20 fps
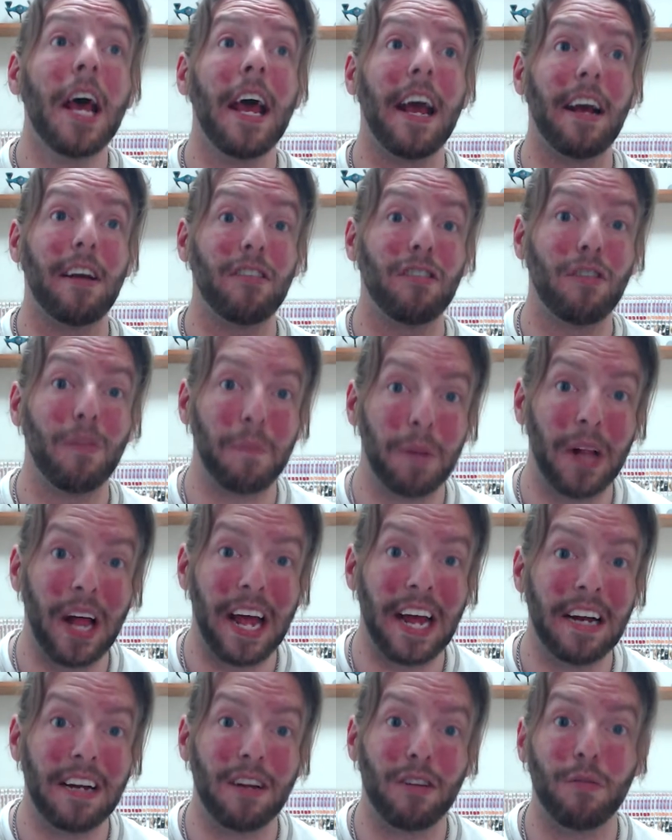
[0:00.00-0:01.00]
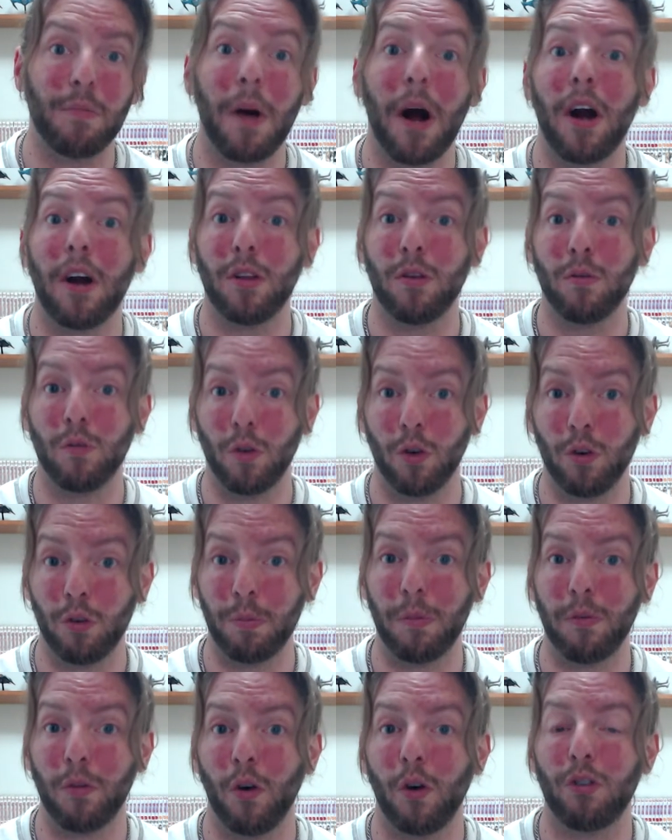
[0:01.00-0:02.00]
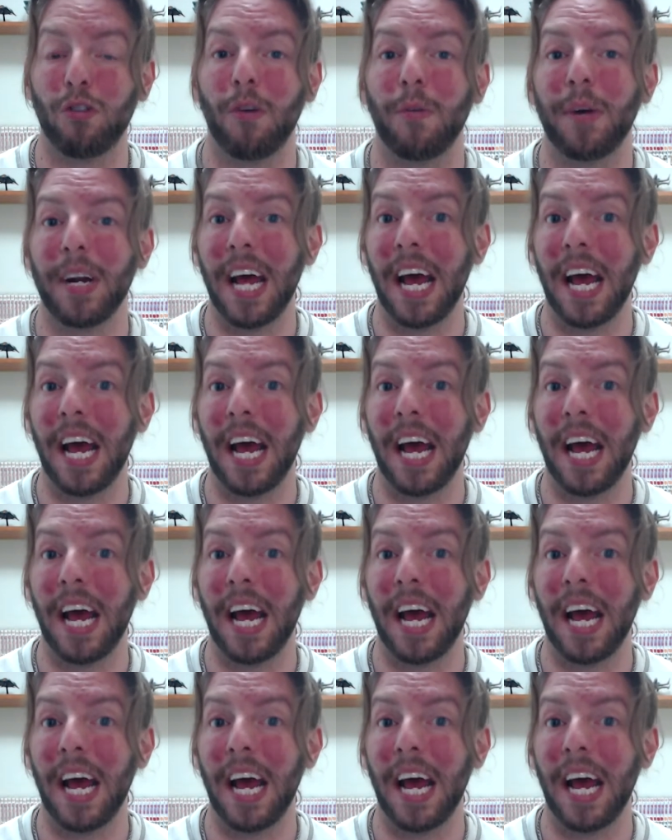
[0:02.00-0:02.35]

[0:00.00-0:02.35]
explained as part of the rules before someone